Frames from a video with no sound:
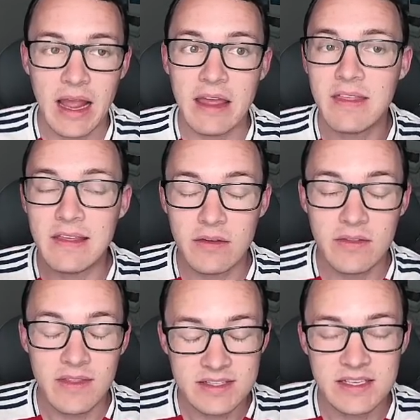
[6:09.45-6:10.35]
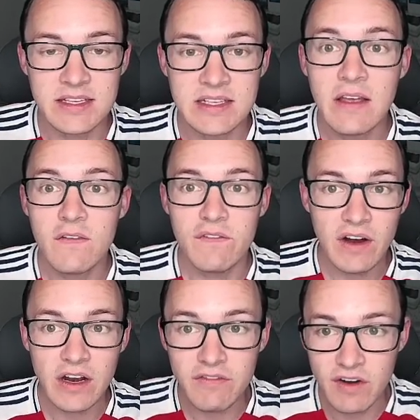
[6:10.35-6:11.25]
I think this is
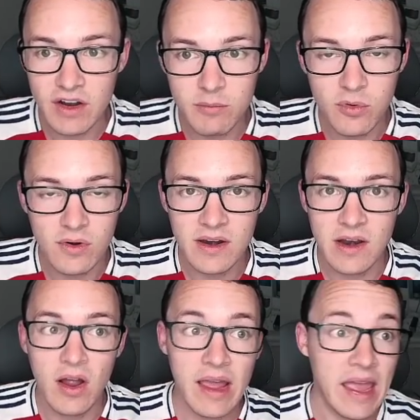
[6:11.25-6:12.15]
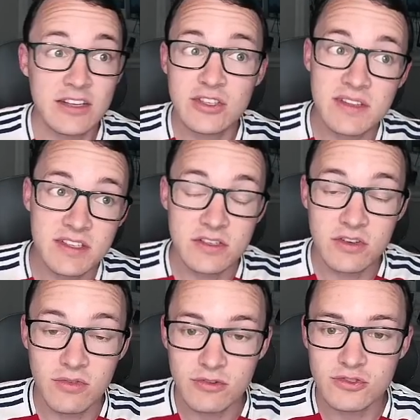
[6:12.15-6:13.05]
very, very important. Actually, this is
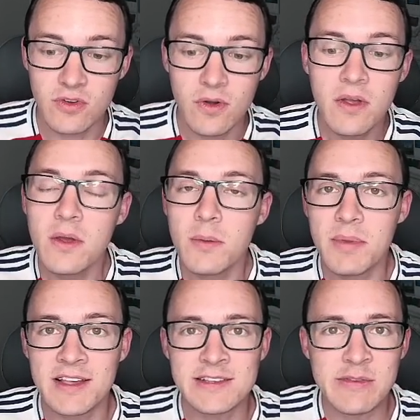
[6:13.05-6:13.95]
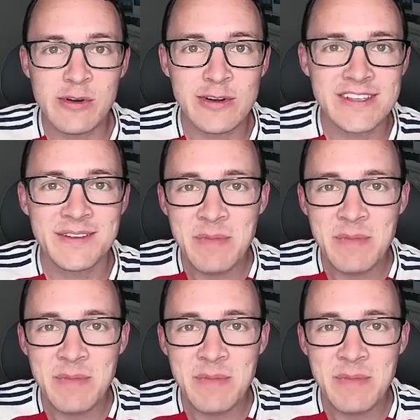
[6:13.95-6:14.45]
crucial because, of course,